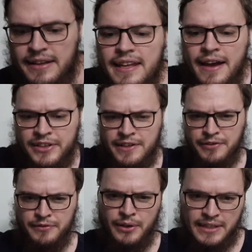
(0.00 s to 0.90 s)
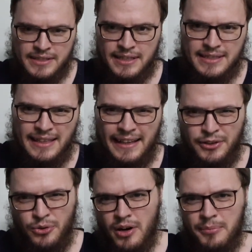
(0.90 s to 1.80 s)
They have a different view on this. They say like
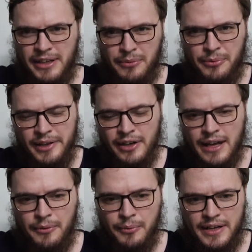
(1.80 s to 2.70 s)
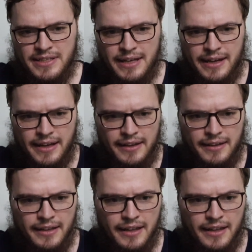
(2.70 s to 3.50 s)
normally we look at what is the